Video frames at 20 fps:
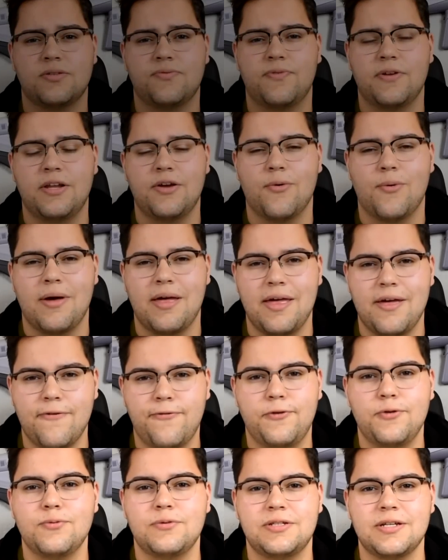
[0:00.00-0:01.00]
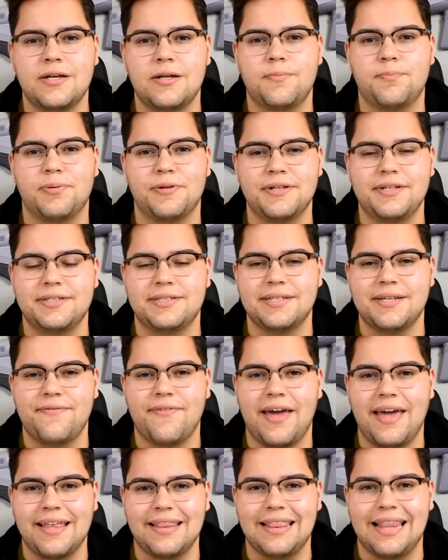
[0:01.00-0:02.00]
this video. If you did, please
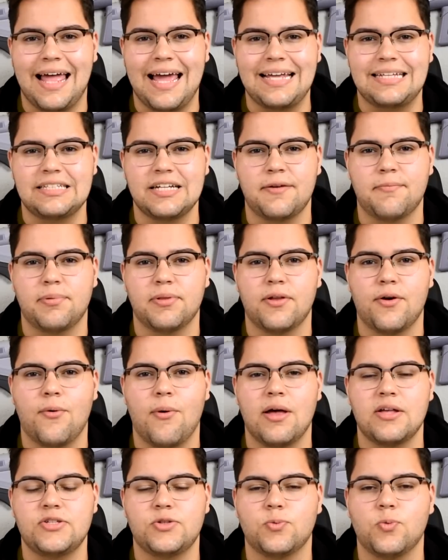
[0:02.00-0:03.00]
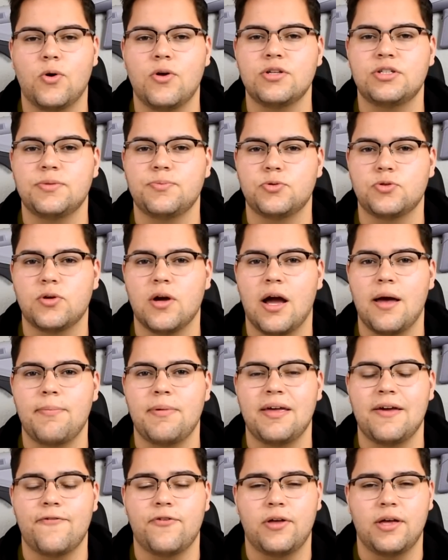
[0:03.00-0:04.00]
leave a like down below as well as
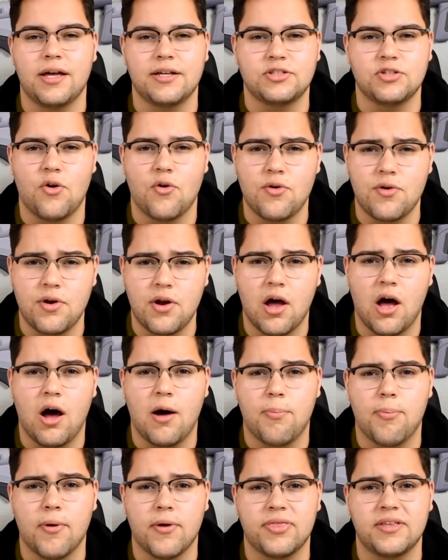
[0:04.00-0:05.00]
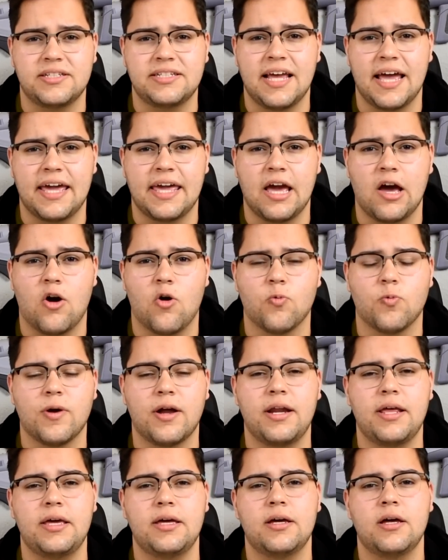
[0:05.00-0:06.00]
subscribing if you guys are not a part of the tech gang
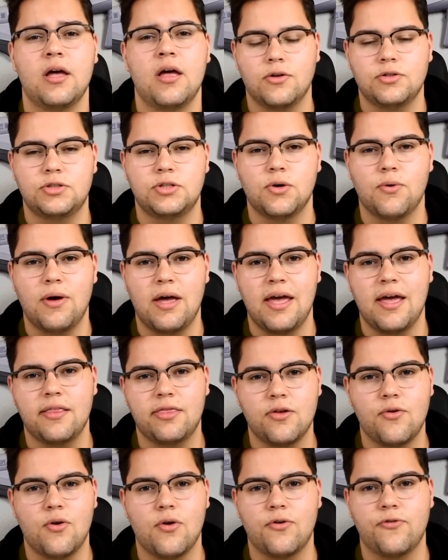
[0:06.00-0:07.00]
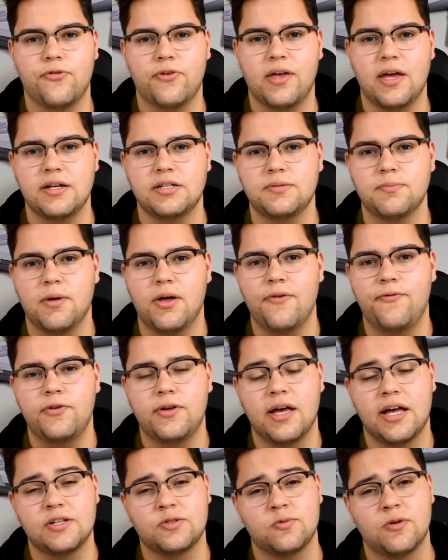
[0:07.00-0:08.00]
already. Also, hit the notification bell if
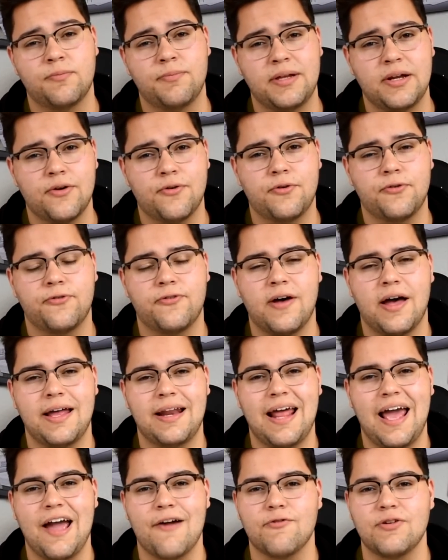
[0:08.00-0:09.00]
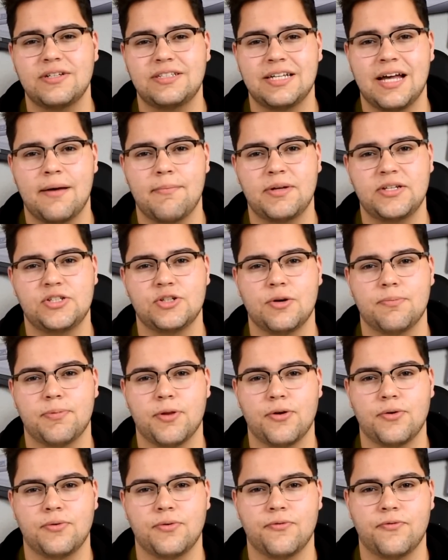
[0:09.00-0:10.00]
you guys want to be notified every time I do
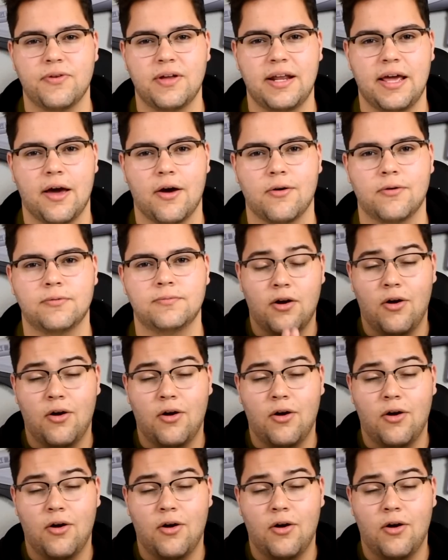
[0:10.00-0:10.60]
upload a new video.